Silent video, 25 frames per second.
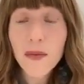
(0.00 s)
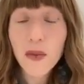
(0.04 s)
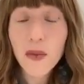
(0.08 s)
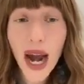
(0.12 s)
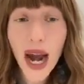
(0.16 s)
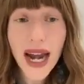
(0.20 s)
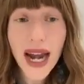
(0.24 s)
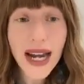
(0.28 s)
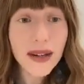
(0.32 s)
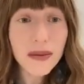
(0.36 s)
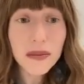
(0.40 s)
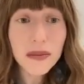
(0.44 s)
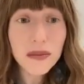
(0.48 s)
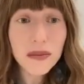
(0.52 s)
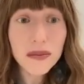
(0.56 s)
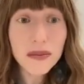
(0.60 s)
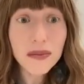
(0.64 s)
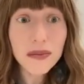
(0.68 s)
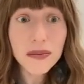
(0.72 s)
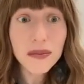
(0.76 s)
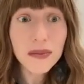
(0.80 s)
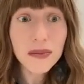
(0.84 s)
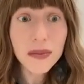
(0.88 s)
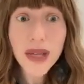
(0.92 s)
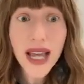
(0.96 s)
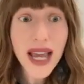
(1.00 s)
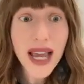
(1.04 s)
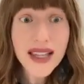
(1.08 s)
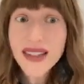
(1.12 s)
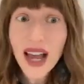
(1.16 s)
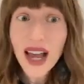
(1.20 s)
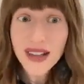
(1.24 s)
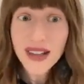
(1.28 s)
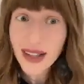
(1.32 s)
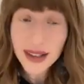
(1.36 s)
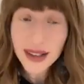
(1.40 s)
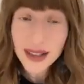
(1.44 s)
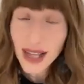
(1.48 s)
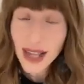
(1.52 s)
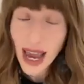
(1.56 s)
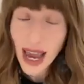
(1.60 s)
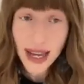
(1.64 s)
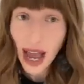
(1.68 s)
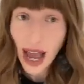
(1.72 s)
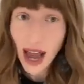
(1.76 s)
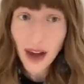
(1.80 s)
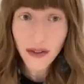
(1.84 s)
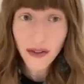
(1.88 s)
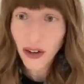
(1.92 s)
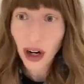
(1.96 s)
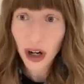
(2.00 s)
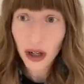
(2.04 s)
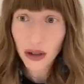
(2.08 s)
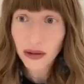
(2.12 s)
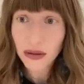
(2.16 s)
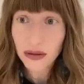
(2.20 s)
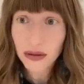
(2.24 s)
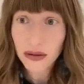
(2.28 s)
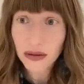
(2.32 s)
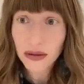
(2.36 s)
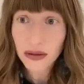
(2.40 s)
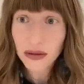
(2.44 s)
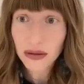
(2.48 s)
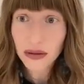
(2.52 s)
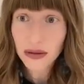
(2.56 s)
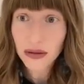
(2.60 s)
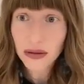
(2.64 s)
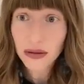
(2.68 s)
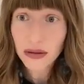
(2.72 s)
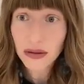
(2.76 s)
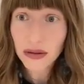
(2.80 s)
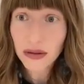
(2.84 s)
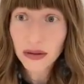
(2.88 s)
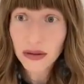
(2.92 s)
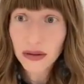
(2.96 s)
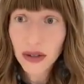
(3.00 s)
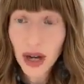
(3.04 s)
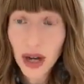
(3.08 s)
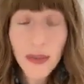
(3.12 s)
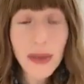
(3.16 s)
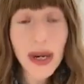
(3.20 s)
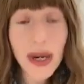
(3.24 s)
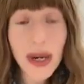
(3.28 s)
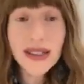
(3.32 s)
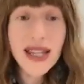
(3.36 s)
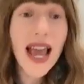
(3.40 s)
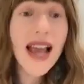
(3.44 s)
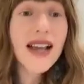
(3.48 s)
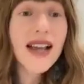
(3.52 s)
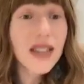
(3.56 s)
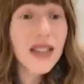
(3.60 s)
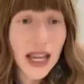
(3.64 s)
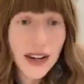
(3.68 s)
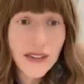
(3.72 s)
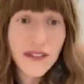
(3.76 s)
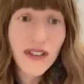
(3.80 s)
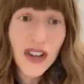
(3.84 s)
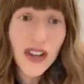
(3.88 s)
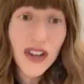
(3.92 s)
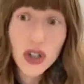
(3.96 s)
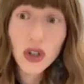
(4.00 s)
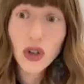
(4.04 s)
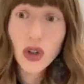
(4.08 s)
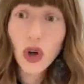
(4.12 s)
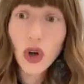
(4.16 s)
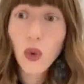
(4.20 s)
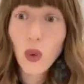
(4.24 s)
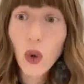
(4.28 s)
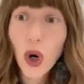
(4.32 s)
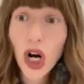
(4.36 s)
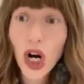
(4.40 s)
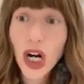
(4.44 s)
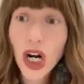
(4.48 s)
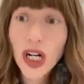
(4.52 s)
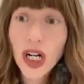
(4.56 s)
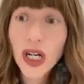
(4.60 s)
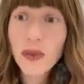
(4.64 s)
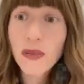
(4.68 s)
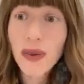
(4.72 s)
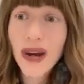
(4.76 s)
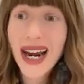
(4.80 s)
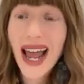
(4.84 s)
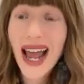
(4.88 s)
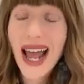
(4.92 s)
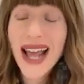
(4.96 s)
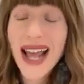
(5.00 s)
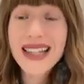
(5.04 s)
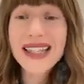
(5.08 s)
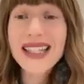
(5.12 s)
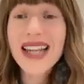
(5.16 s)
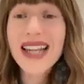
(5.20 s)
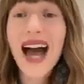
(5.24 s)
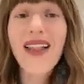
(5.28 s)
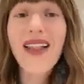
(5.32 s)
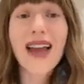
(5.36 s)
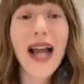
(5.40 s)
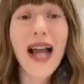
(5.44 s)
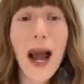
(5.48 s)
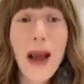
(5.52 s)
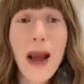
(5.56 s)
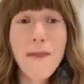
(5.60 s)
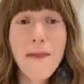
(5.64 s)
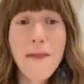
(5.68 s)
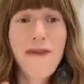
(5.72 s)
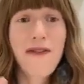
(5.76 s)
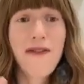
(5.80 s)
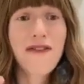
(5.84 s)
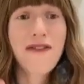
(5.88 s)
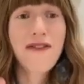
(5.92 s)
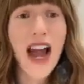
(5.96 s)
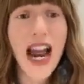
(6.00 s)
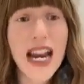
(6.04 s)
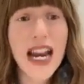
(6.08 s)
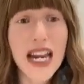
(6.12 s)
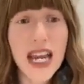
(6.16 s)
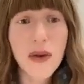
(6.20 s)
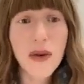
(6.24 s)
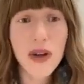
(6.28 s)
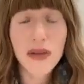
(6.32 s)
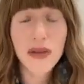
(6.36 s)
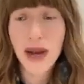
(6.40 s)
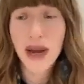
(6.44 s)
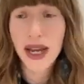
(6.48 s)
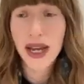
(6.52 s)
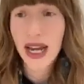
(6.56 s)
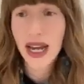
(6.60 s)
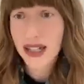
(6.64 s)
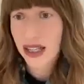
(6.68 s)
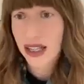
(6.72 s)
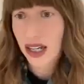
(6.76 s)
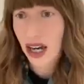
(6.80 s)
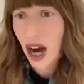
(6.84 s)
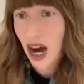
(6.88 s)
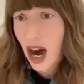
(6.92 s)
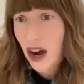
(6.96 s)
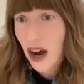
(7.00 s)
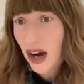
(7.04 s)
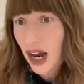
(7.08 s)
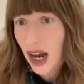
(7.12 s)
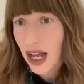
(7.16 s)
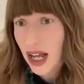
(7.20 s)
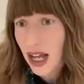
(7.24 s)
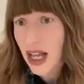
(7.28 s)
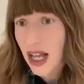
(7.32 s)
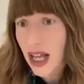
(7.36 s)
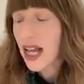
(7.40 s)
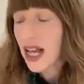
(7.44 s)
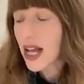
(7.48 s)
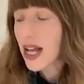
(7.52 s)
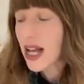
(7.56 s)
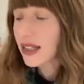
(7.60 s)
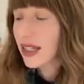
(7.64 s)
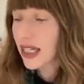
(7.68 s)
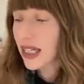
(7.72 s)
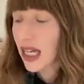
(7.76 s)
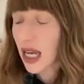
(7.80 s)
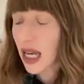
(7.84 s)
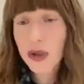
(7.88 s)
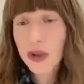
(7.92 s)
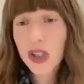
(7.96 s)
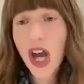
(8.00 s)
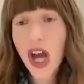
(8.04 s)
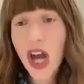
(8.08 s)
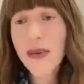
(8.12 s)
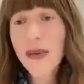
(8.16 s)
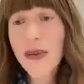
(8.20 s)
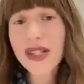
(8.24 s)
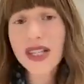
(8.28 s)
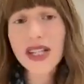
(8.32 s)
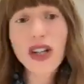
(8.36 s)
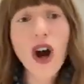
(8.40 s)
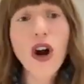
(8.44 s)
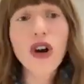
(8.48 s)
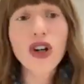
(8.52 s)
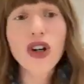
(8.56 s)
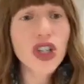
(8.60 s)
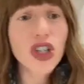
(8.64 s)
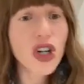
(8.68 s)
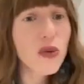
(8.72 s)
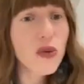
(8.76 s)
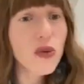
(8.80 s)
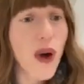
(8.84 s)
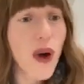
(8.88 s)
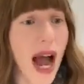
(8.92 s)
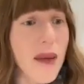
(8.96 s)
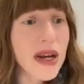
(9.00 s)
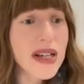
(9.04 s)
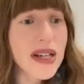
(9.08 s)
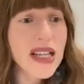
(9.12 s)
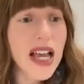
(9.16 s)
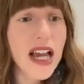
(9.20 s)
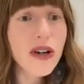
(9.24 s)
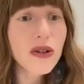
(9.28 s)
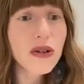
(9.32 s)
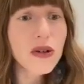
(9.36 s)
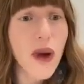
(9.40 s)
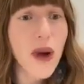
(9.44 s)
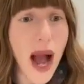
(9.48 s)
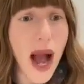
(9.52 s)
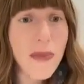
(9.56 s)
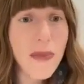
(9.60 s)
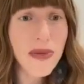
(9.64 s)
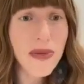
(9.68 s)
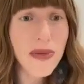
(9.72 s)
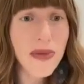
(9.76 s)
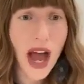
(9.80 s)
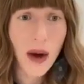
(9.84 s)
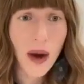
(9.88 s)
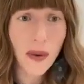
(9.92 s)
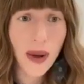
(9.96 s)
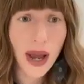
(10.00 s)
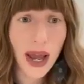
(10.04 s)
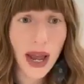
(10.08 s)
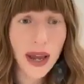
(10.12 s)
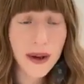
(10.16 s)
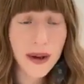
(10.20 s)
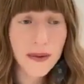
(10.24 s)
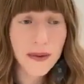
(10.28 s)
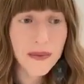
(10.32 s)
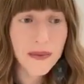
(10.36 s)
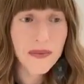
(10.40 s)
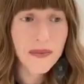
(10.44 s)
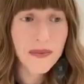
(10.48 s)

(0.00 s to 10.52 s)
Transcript: right? It doesn't take effort. I mean, it takes like physical work, but it's not like I'm fighting with my Yetzer Hara to keep Shabbos and kosher. Why? Because I grew up that way.